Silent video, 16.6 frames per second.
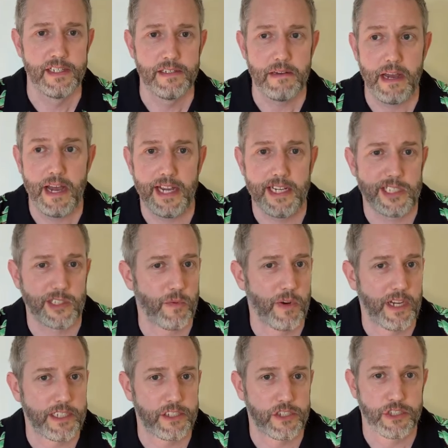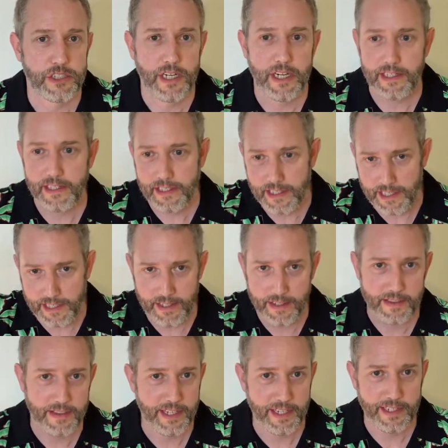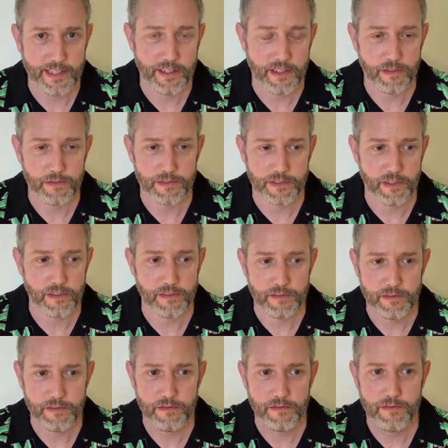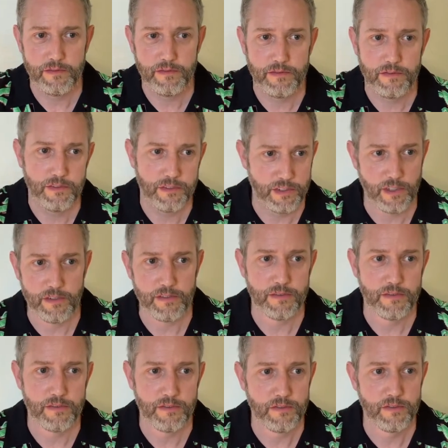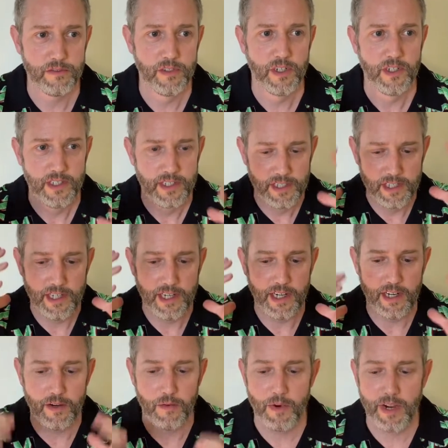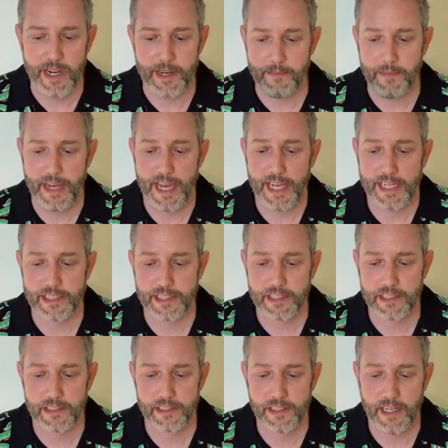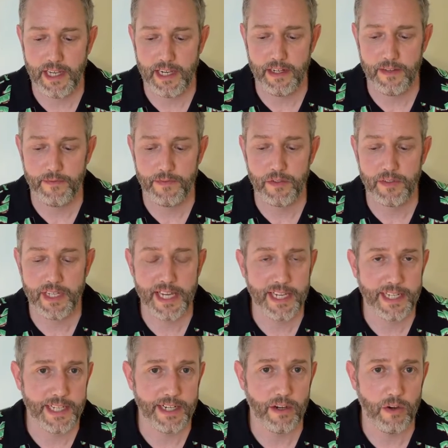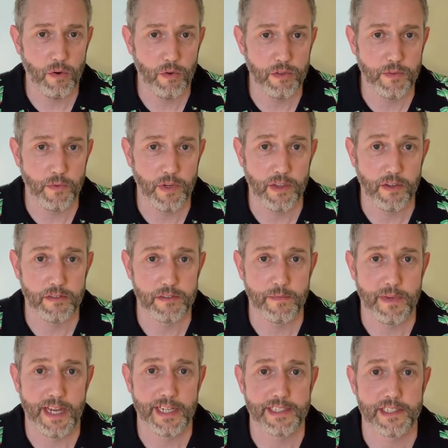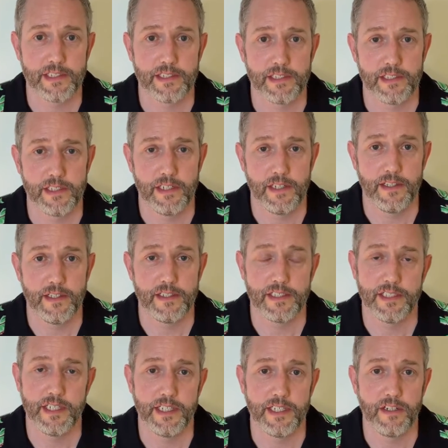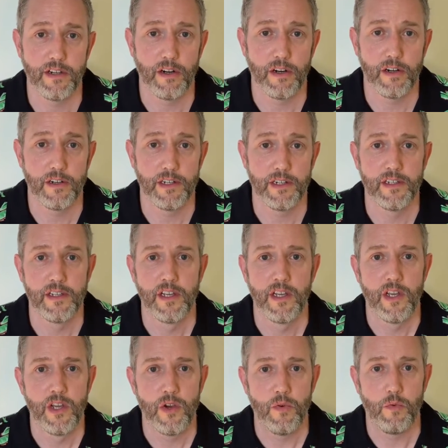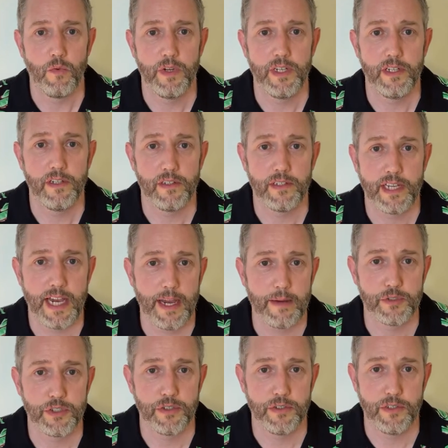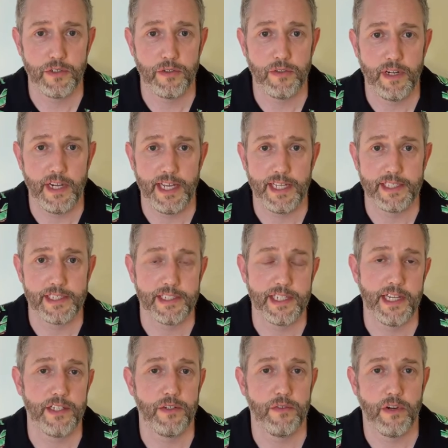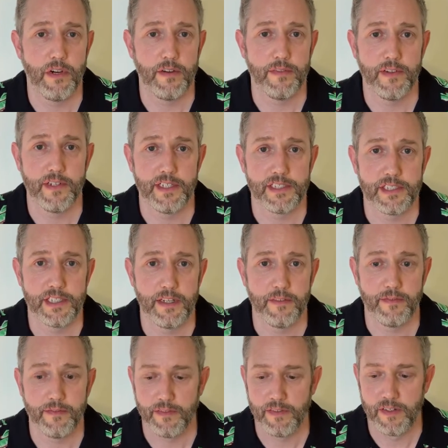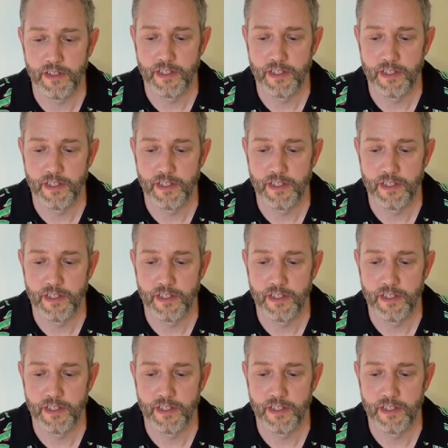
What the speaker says: Eyes Wide Shut kind of thing, dong, dong, white masks. And if you can't get a hold of one of those masks, the city guard will capture you and send you off on a skiff,